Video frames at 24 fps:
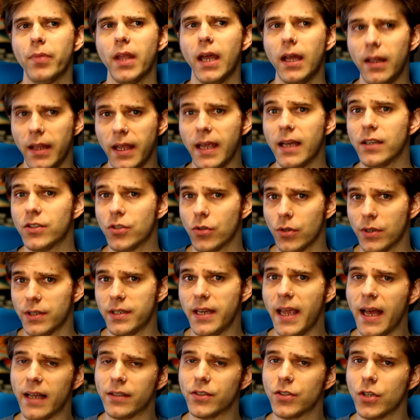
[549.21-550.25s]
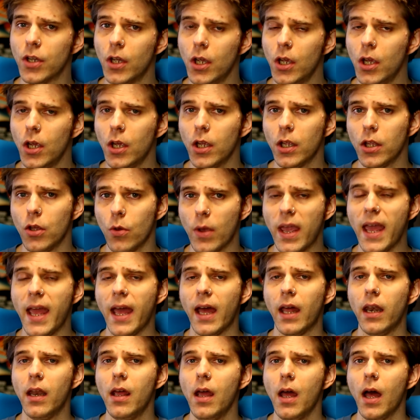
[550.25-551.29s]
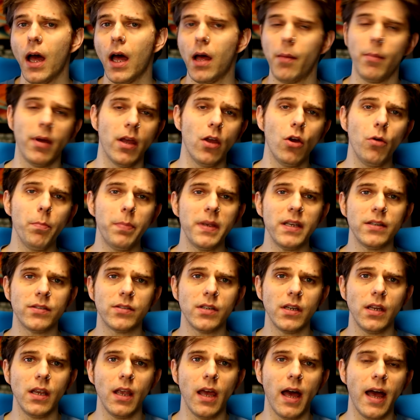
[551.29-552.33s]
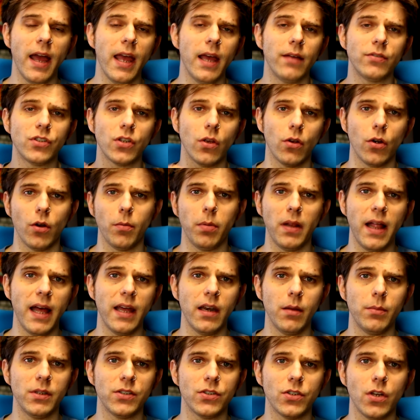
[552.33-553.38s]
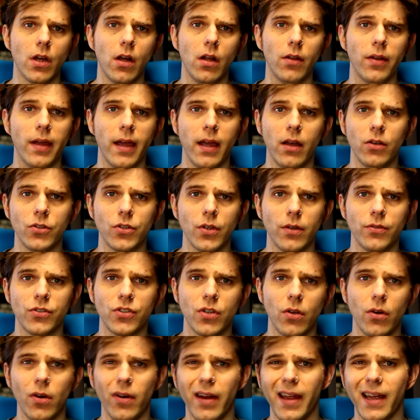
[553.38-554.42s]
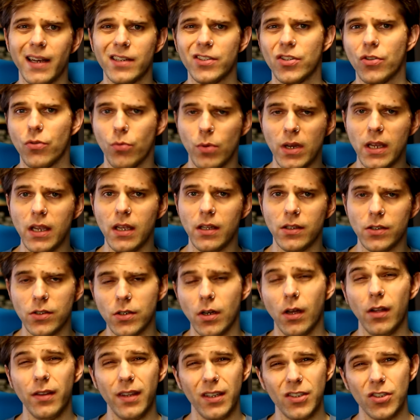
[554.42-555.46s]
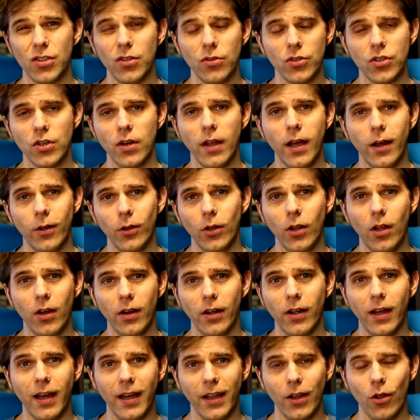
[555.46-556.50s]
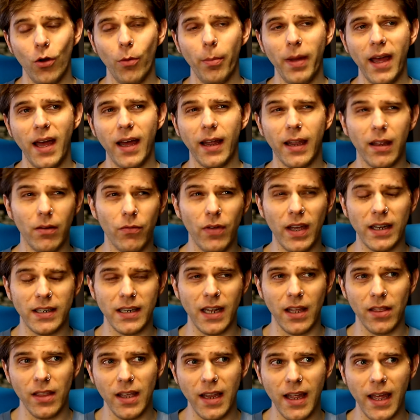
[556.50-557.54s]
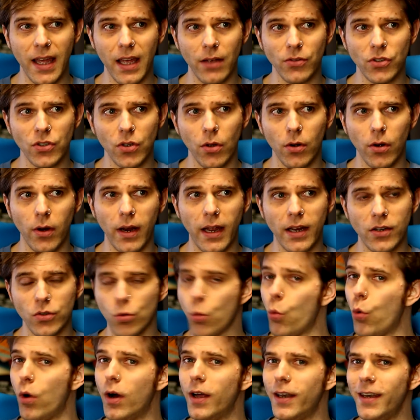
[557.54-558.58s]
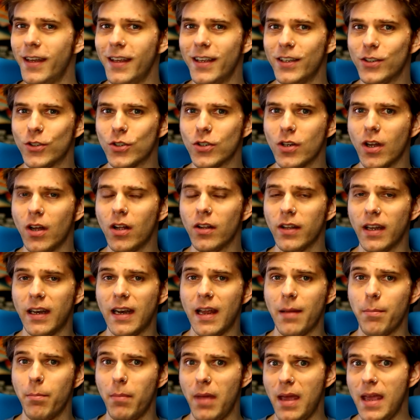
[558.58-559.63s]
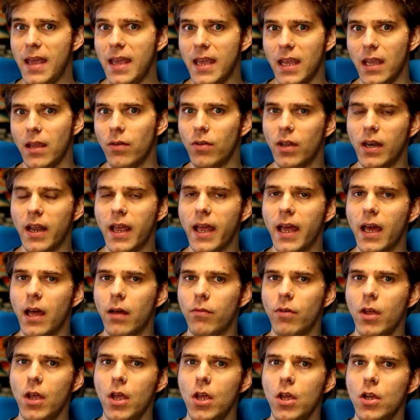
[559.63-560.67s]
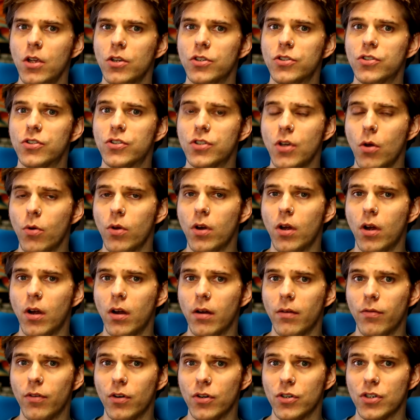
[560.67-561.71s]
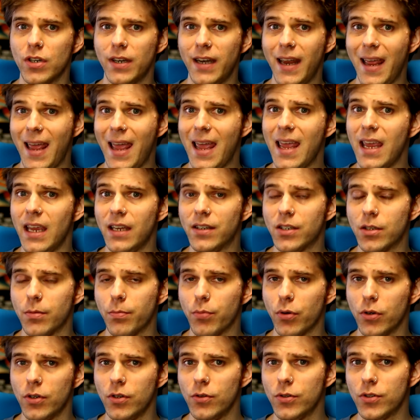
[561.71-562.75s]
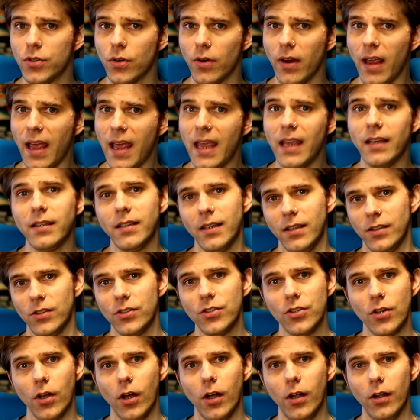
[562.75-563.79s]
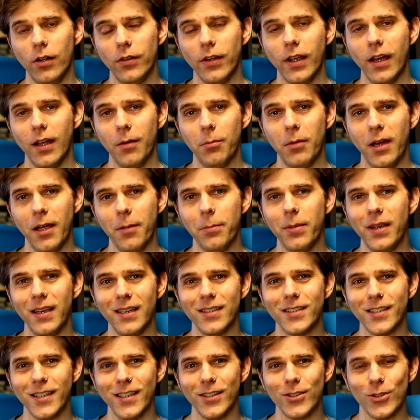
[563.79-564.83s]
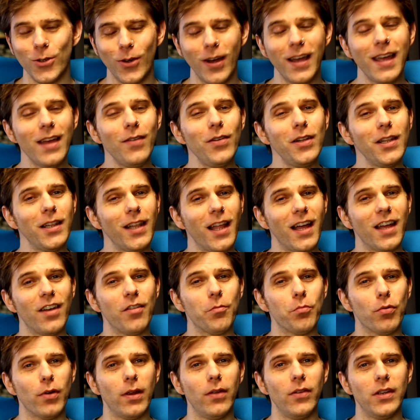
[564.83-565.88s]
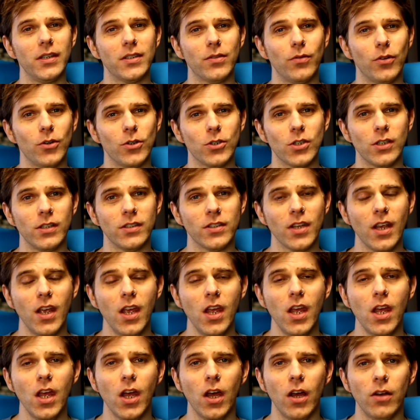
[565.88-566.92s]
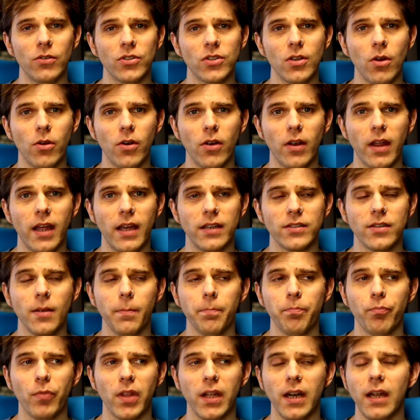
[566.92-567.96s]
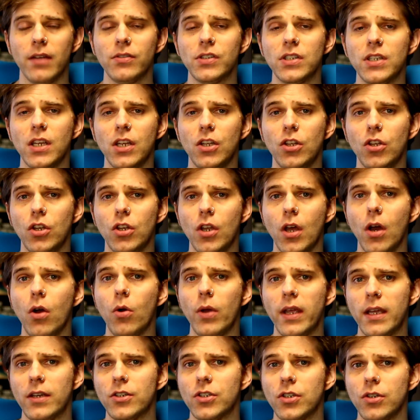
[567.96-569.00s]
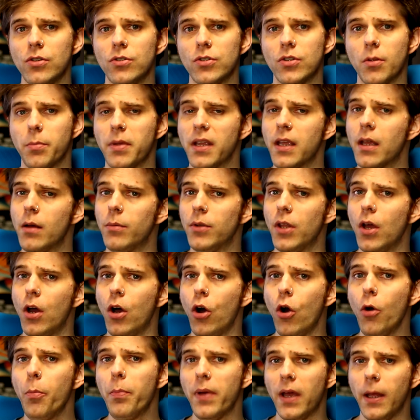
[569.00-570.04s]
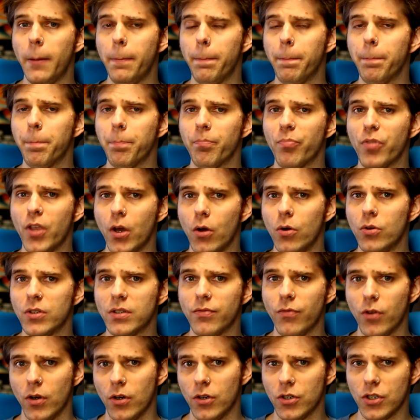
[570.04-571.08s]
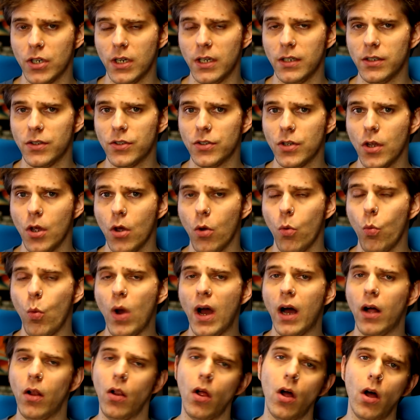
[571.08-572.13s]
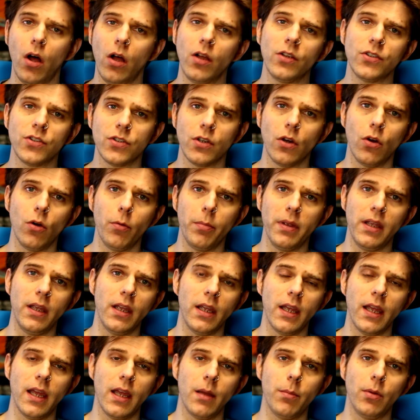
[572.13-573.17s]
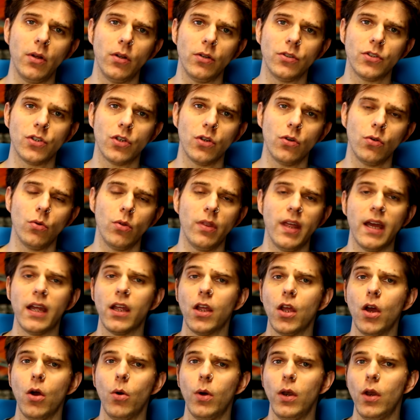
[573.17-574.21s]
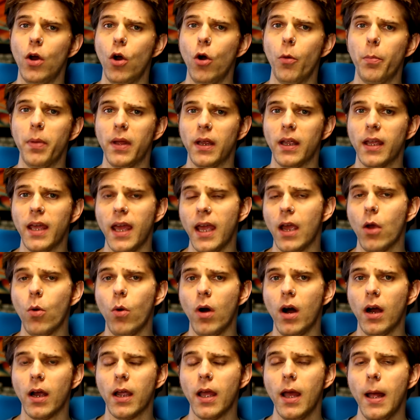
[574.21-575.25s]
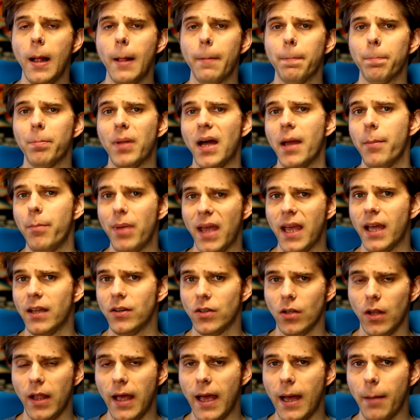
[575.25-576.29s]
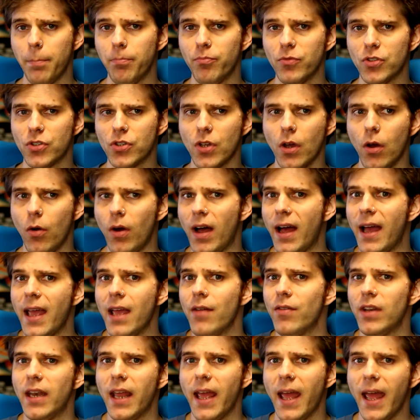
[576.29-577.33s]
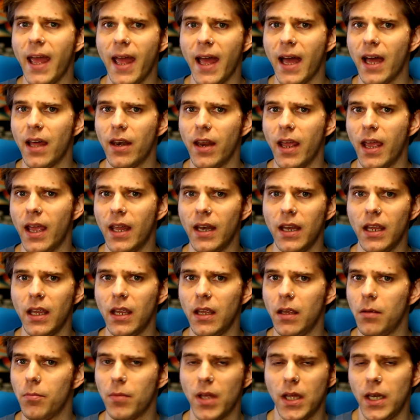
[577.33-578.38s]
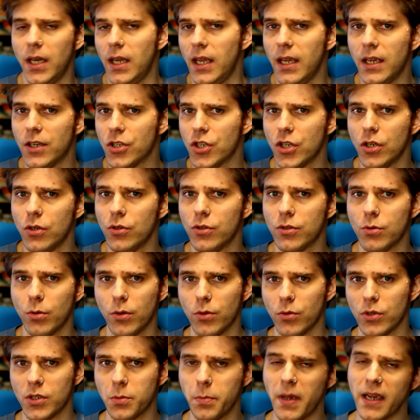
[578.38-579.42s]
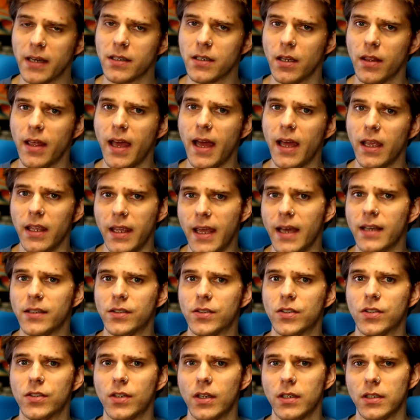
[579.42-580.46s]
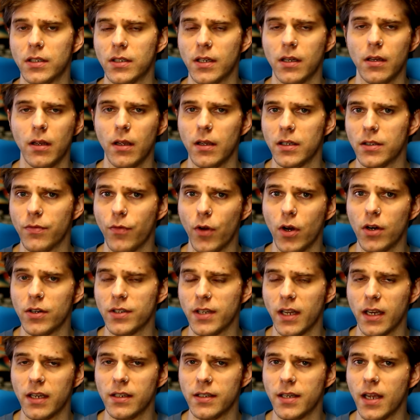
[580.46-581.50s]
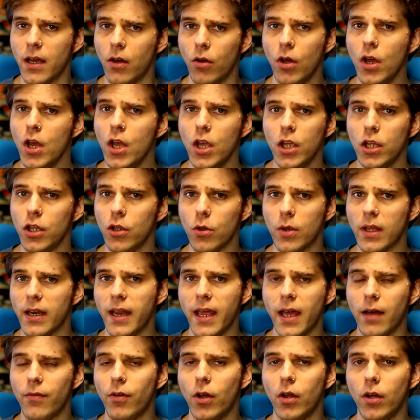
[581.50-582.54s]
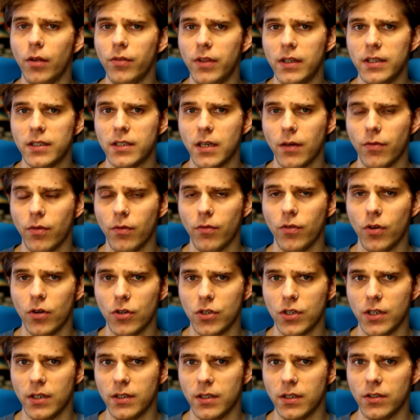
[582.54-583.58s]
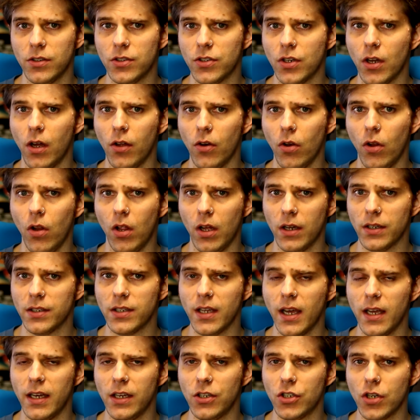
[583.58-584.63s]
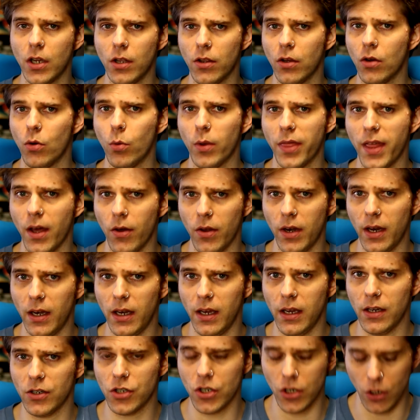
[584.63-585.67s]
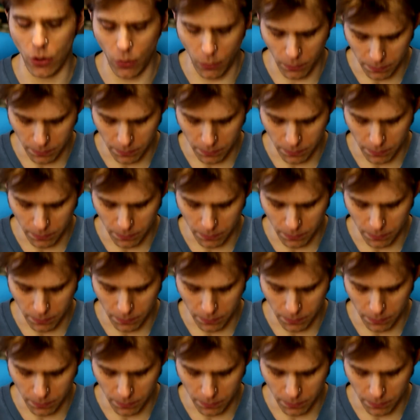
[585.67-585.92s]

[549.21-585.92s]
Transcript: And the answer is yes, you can. On my own PC, I have Sonar Platinum installed. I also have Sonar X3 installed. That shows you how long I go back. In fact, I think I have Sonar X1 installed, and I may even have Sonar version 8, Producer 8 installed on my PC. So I have a lot of previous versions of Sonar, guys. And I've seen no issues with being able to open those versions while also being able to then go and open Cakewalk by BandLab. So I haven't had any any issues with respect to that. Yes, as as far as I can tell, you can have all these different versions installed alongside each other without any issue.